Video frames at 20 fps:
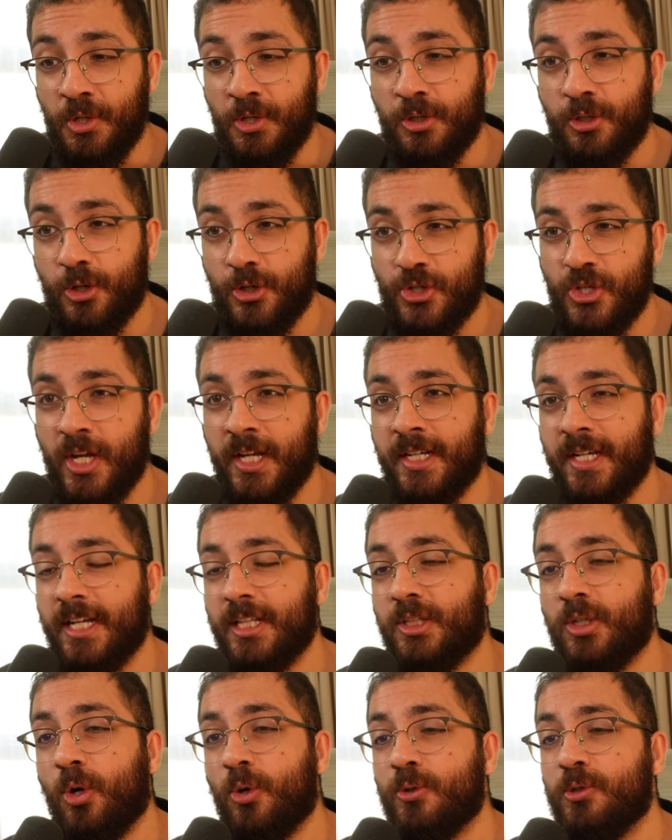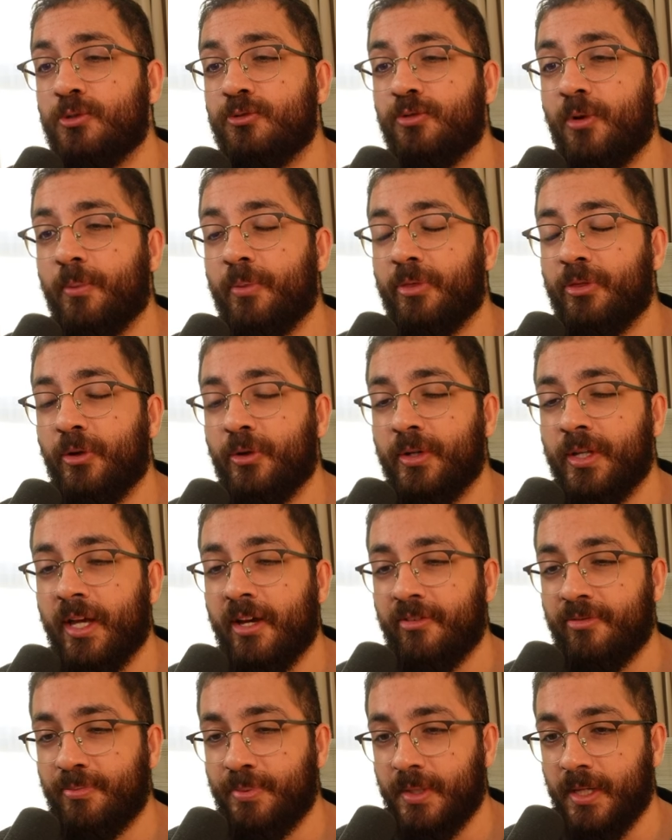They're saying it goes from thirty
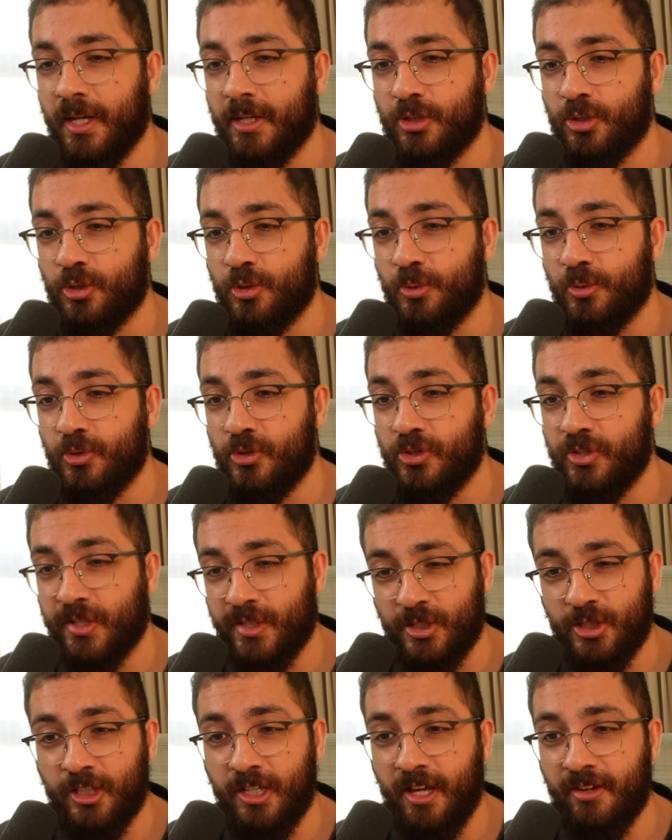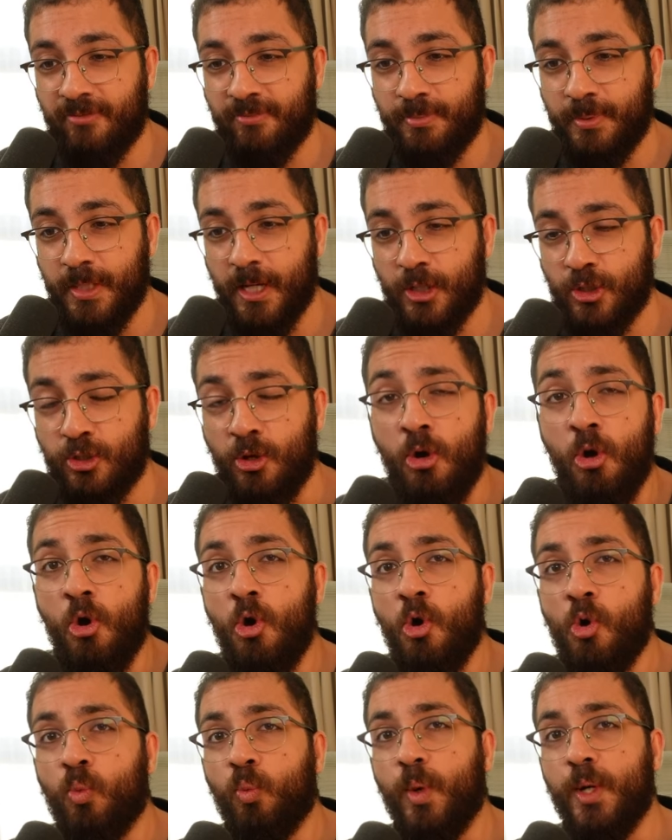F P S to sixty F P S,
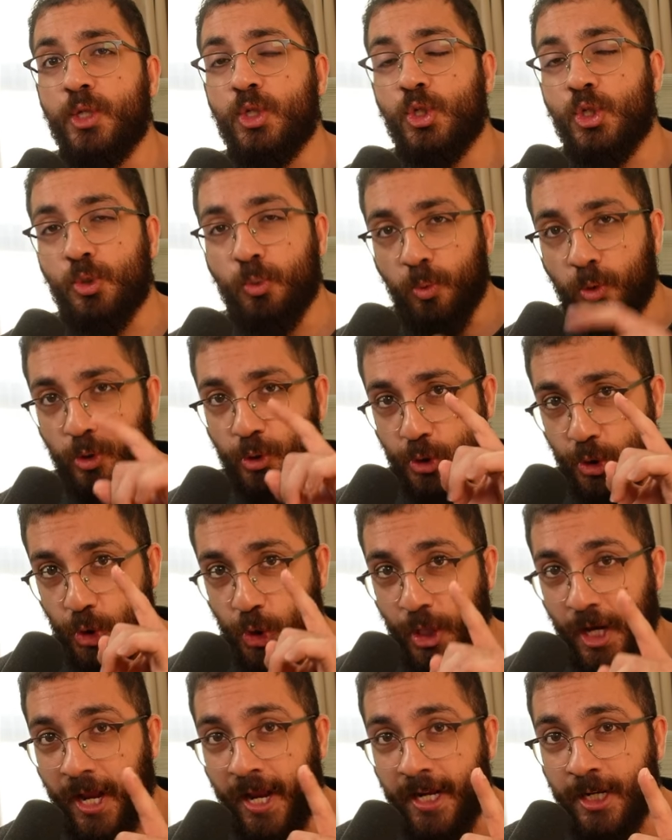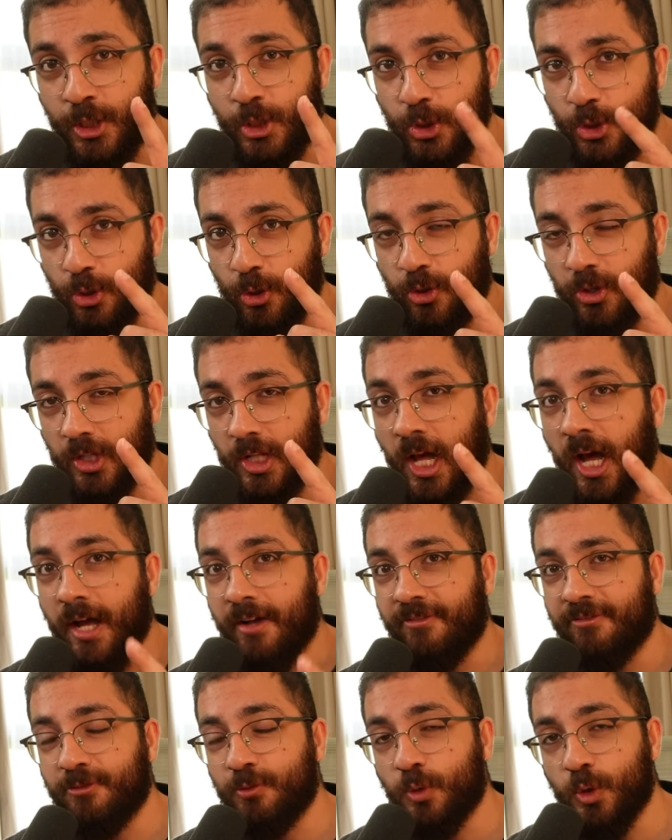which will change your
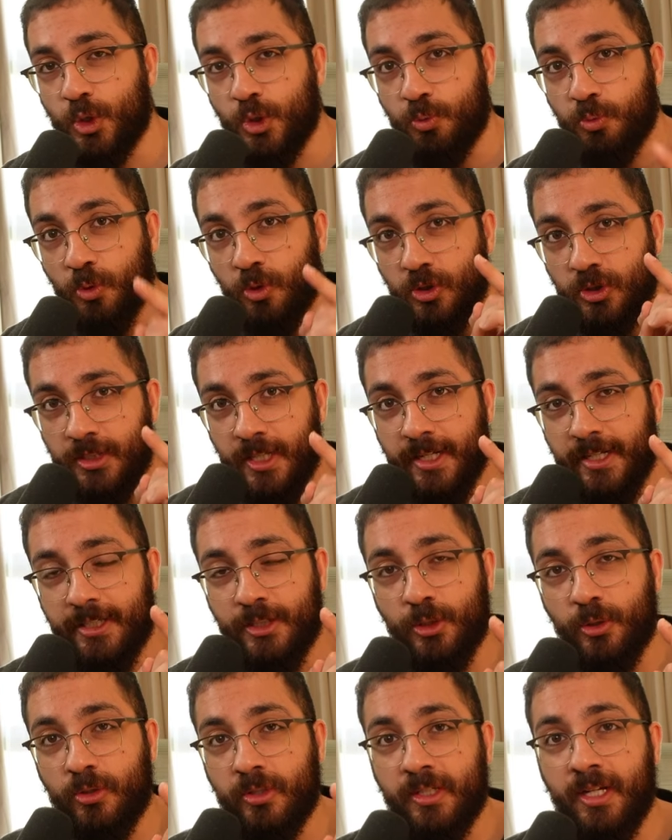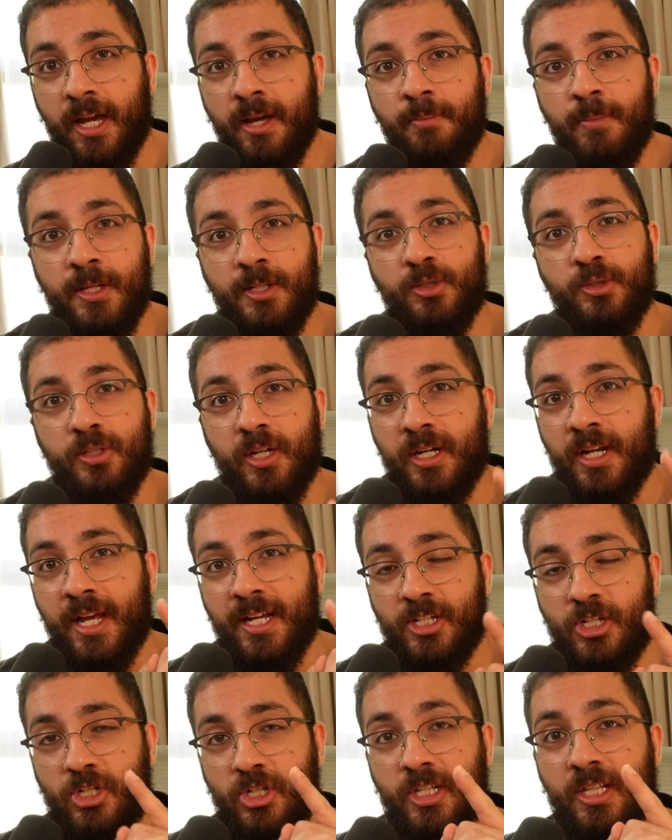life, which will take your gaming to the
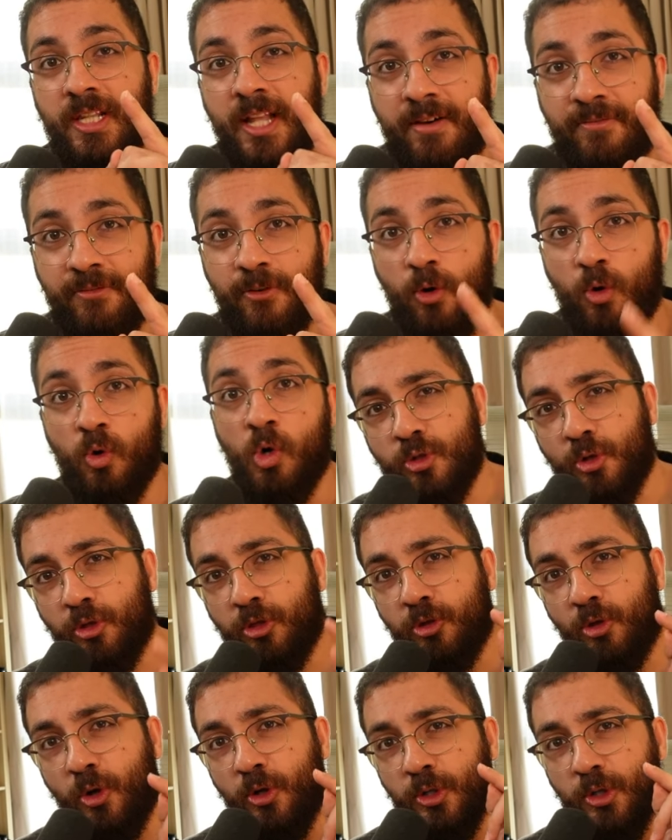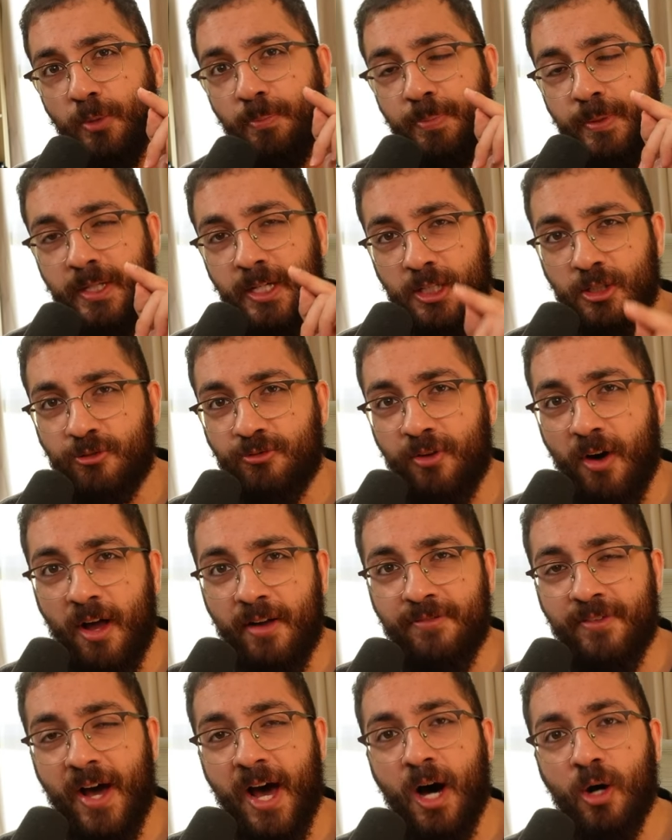next level. So throw your P S
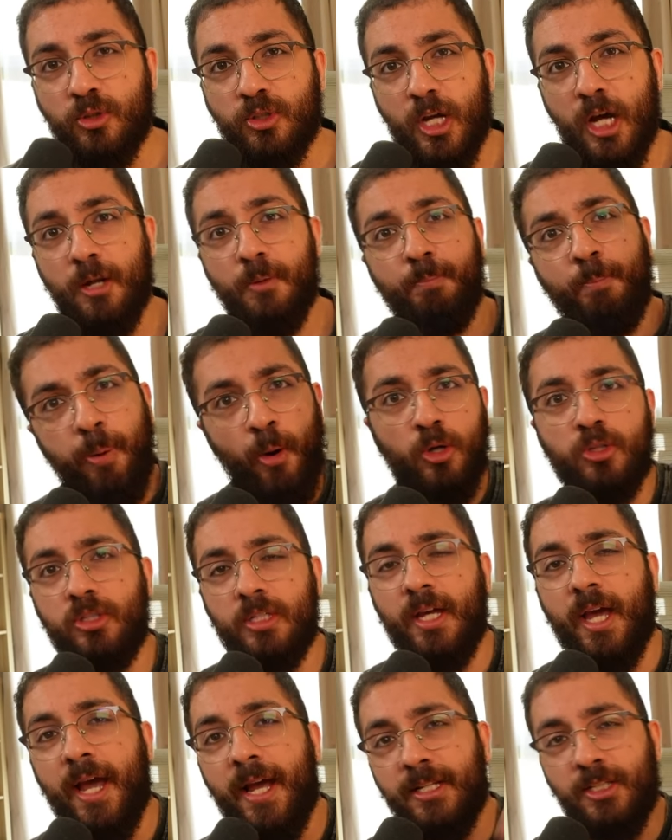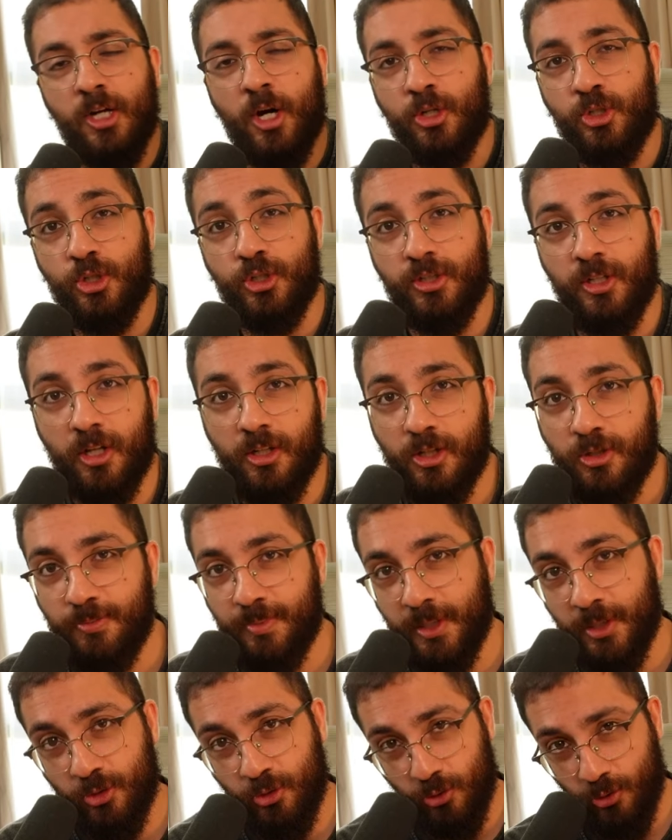five out and put eight hundred dollars,
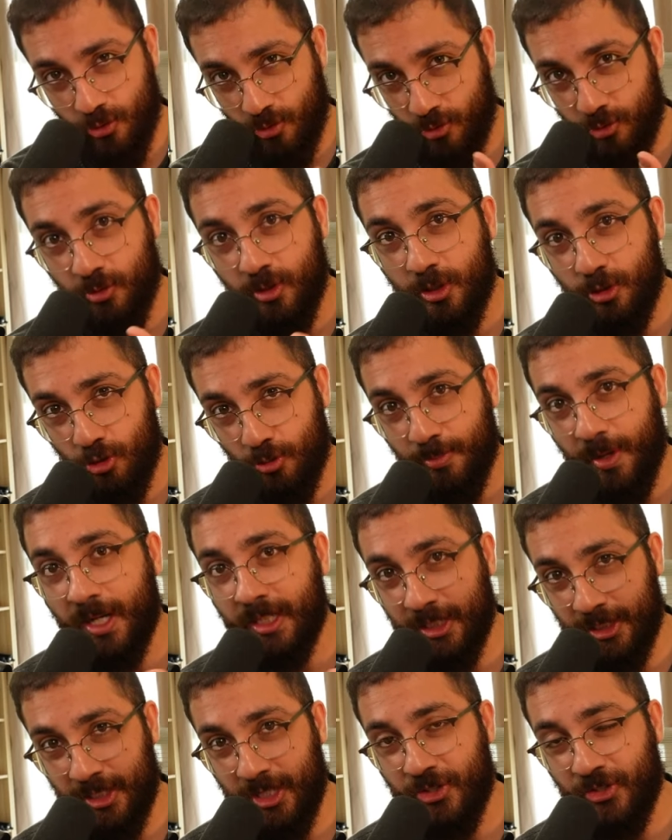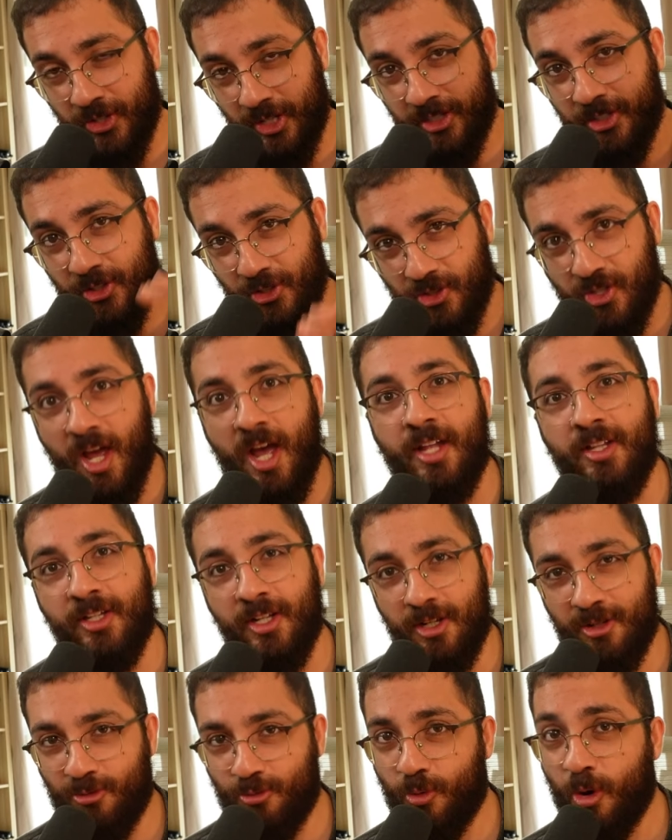because you, you need to buy the disc and the stand
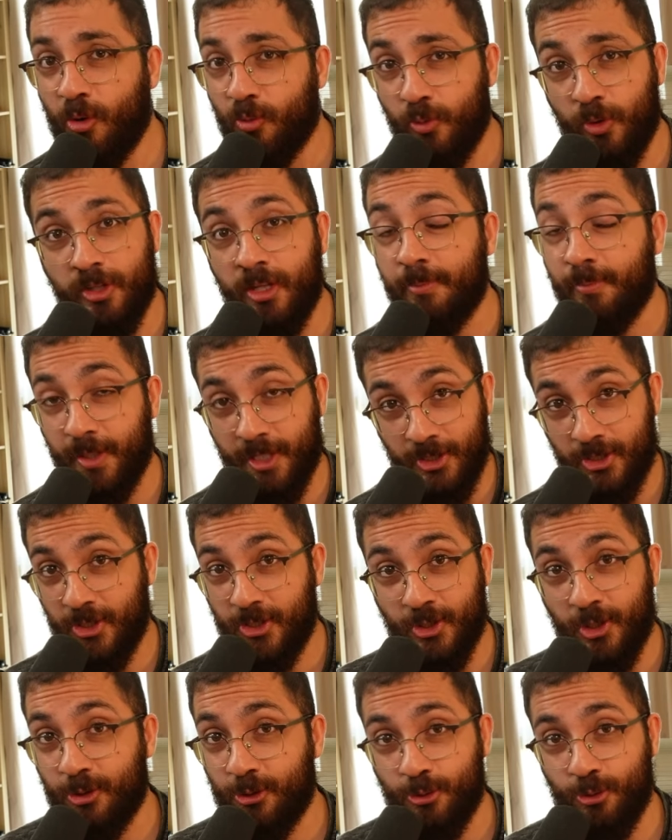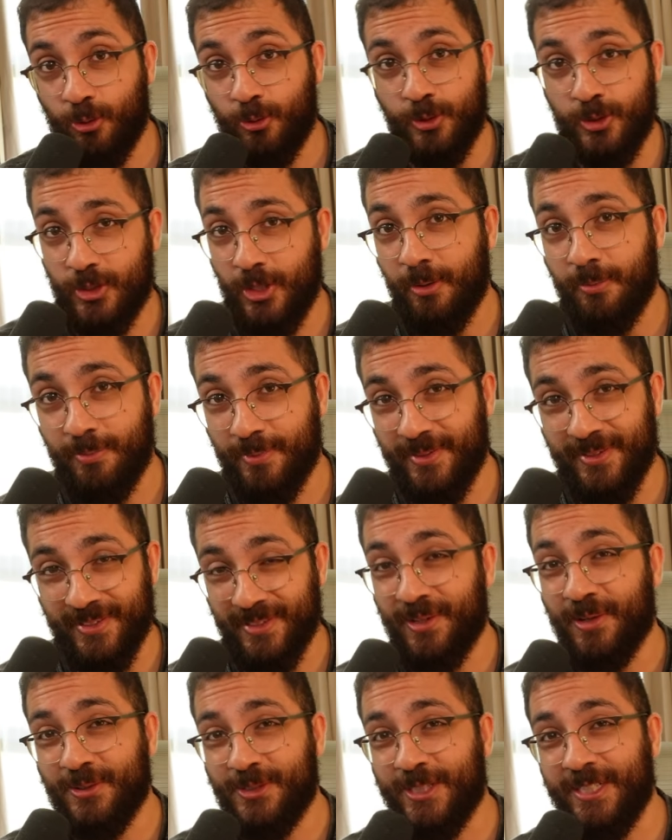as well with it, because it's not sold,
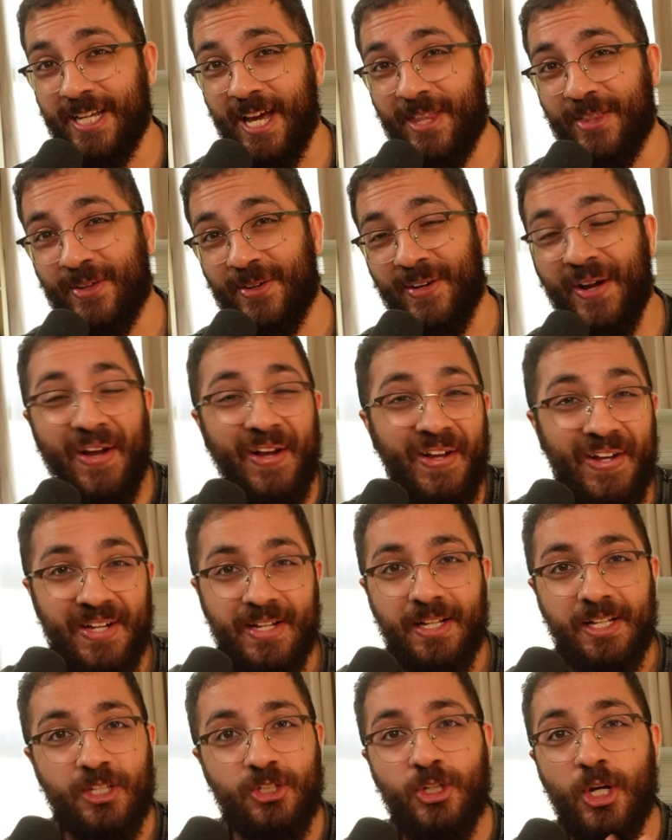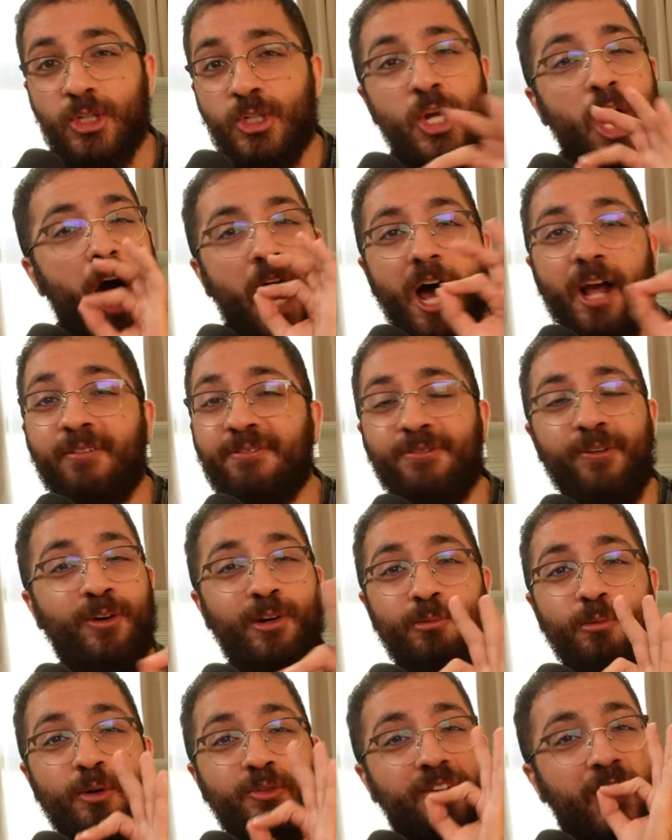you know, together. Such an
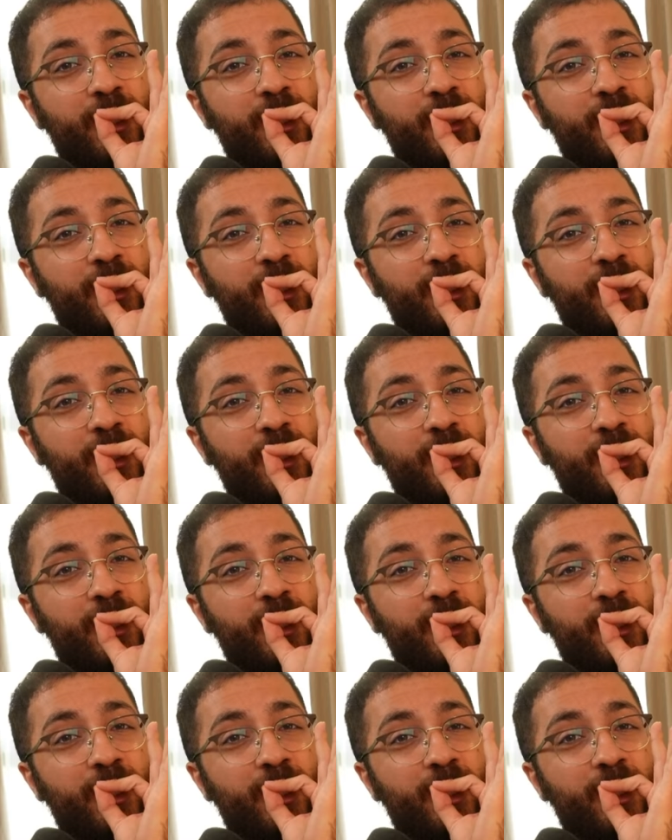iPhone move.